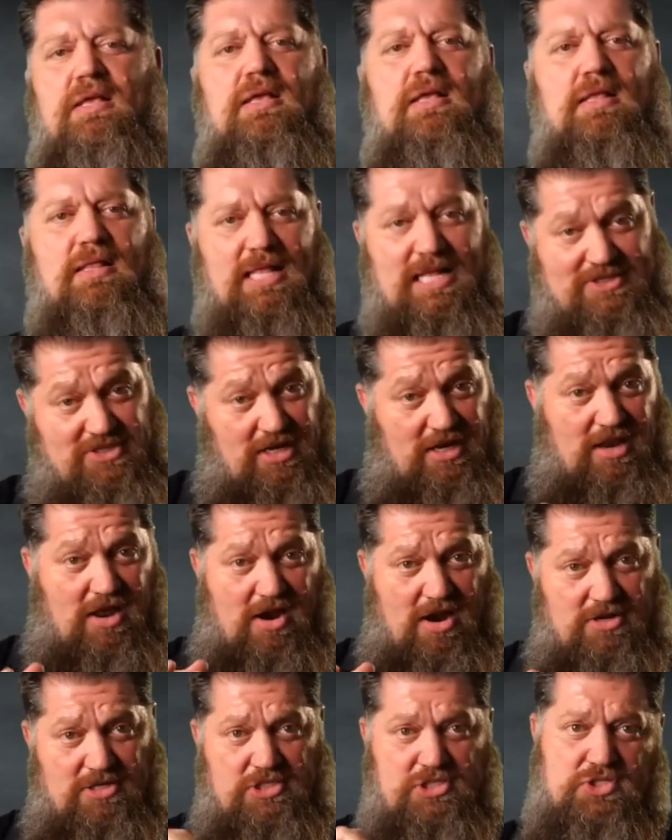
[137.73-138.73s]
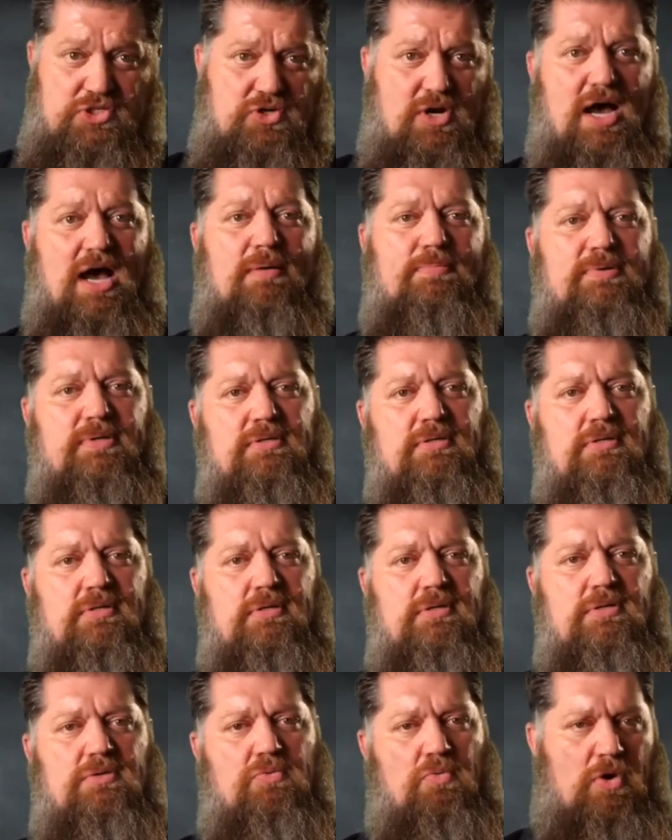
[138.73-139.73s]
That's a large drop.
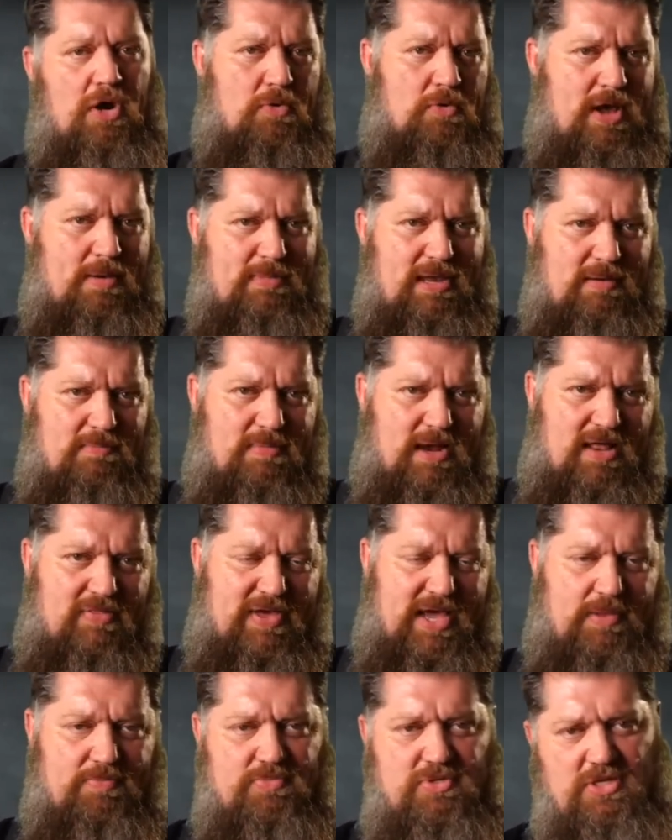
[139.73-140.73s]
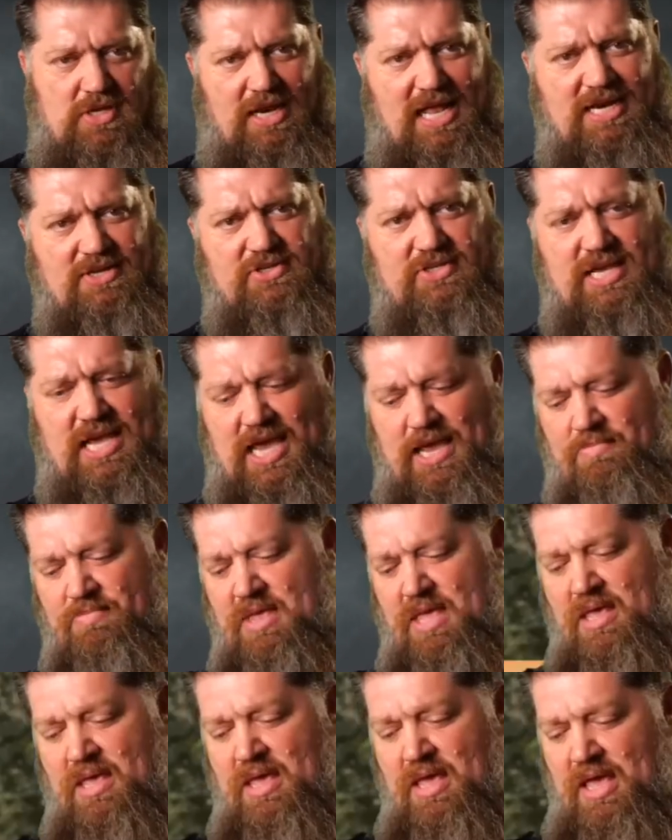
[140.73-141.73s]
What do I mean by that? So let's say
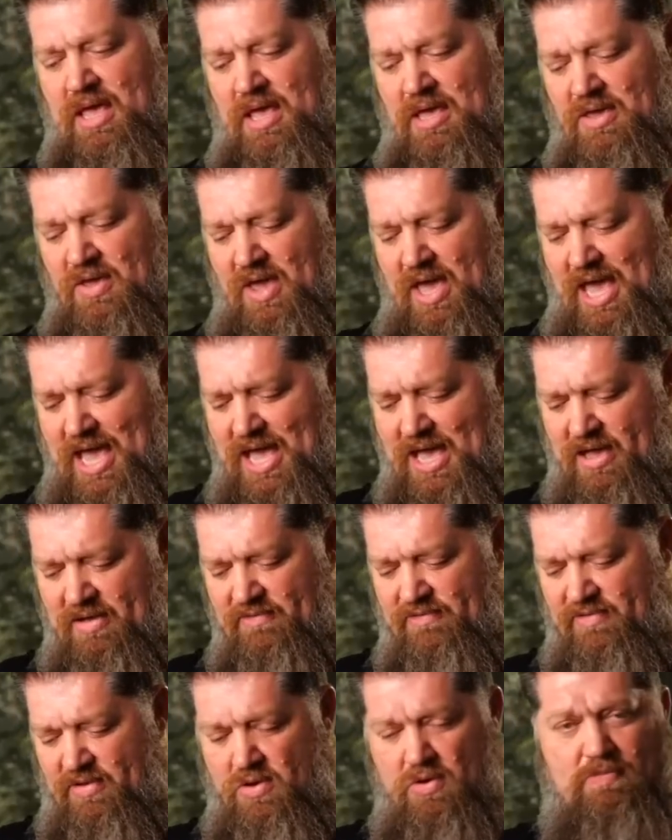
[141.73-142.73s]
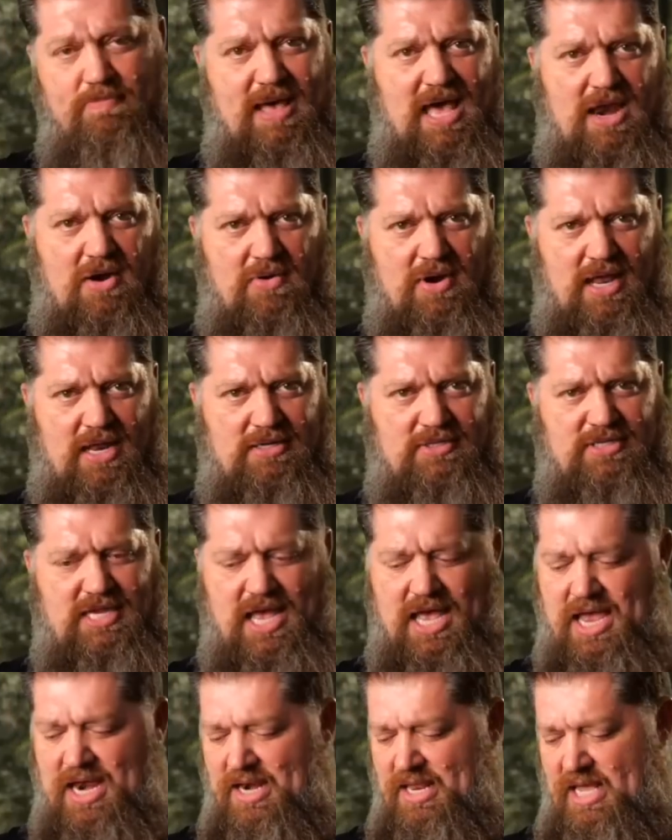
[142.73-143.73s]
you have your battery
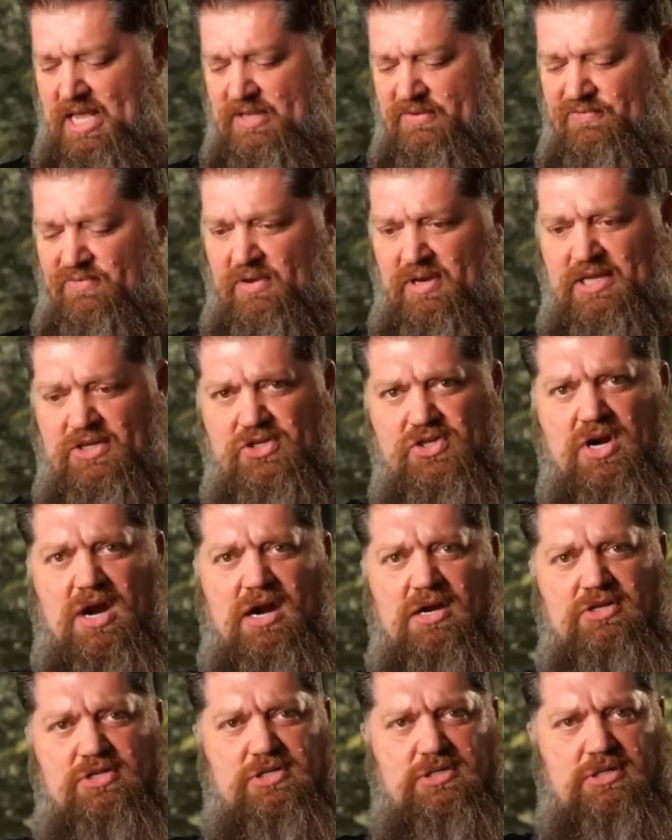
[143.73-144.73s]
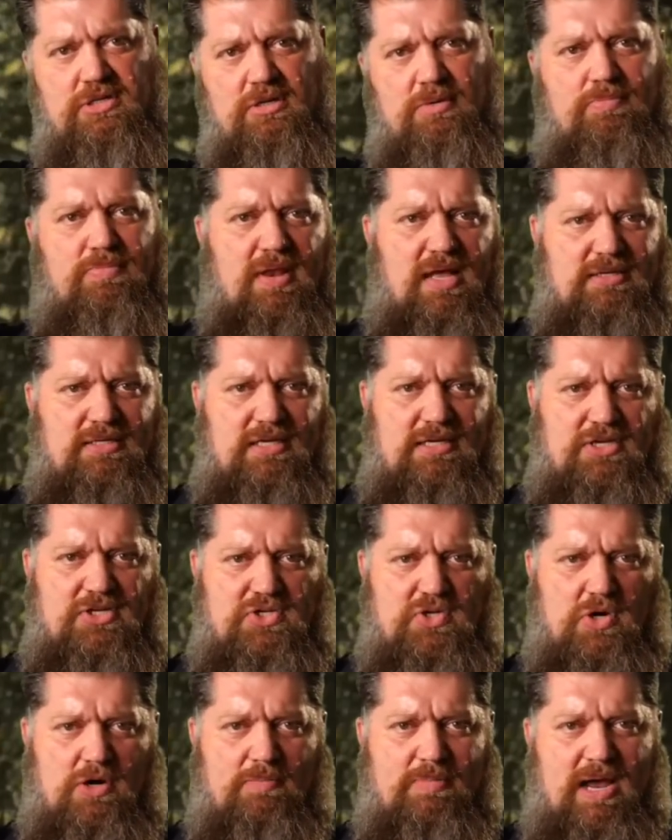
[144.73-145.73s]
inside, it's fully charged, you're plugged into
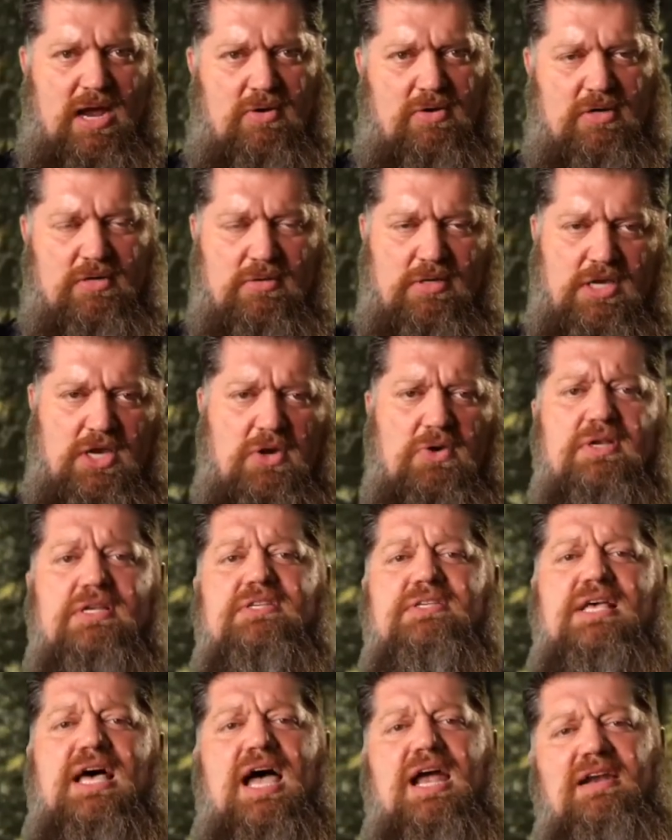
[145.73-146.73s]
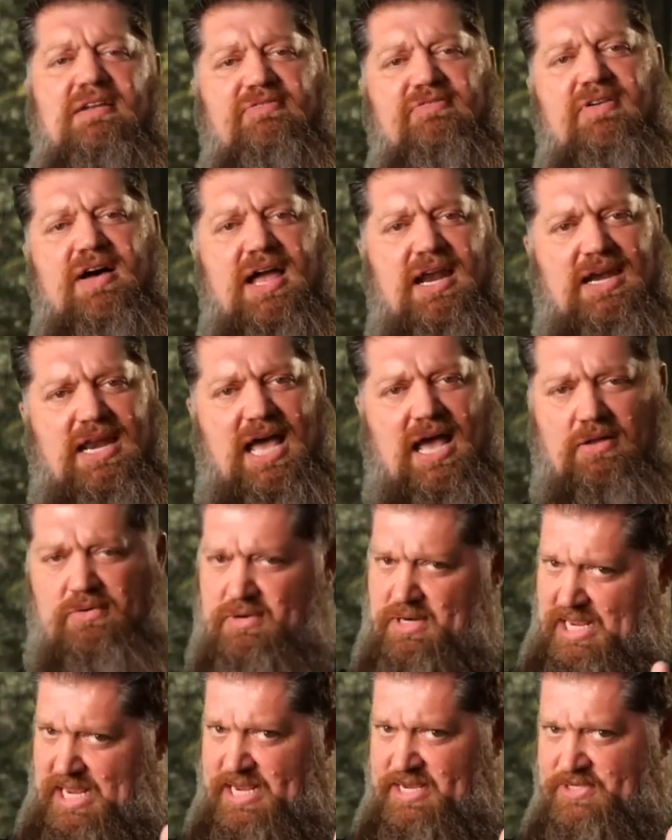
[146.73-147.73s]
shore power. You decide to find out,
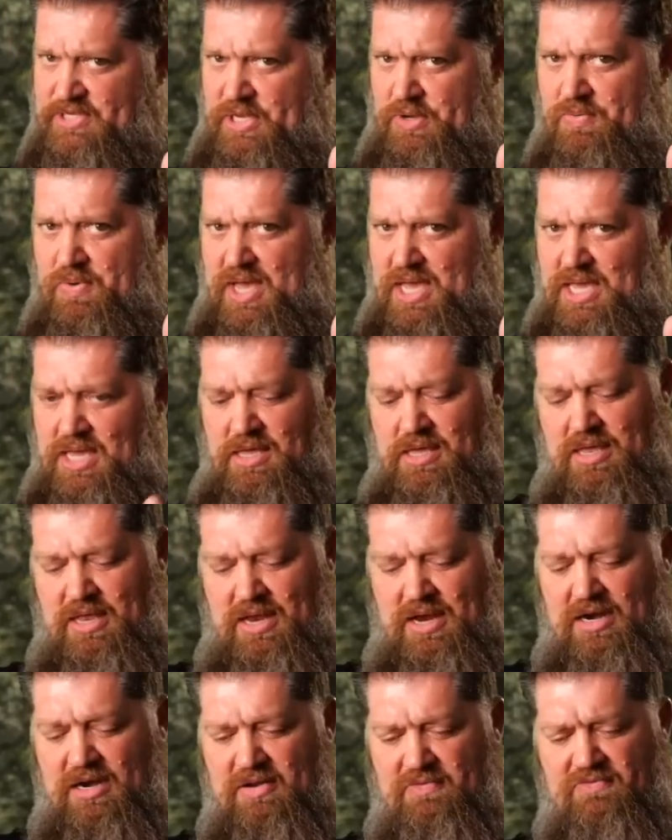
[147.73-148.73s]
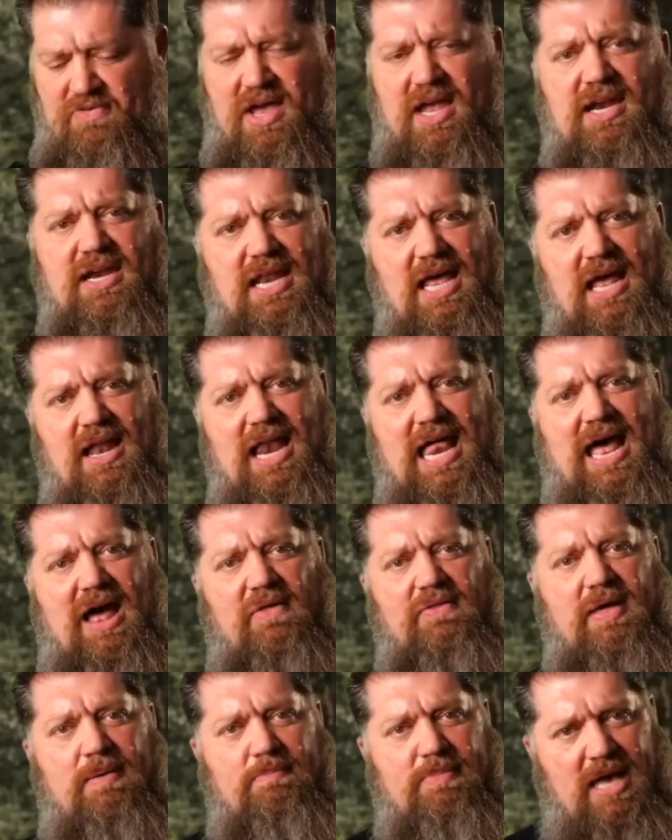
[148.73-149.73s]
easy way, to find out how
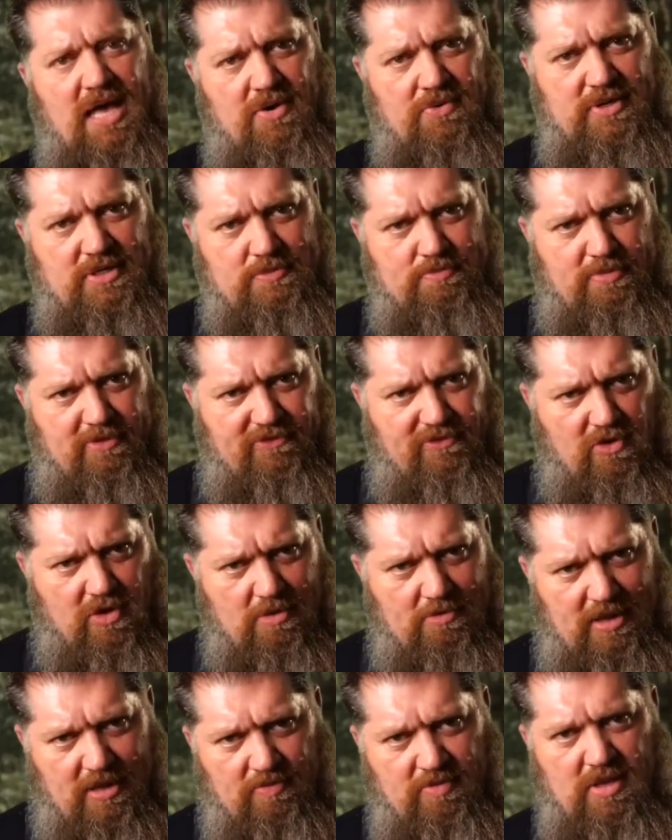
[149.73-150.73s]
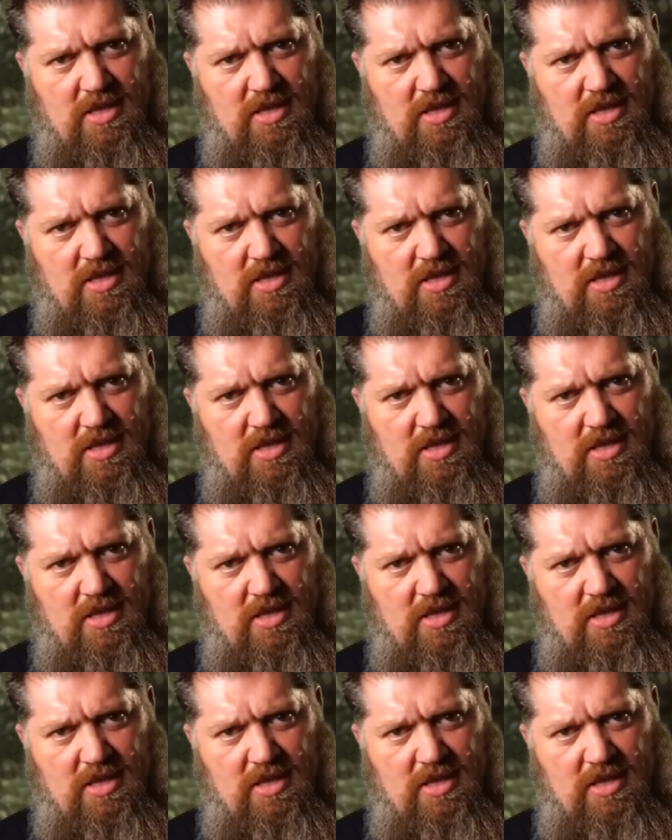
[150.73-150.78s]
that battery is performing.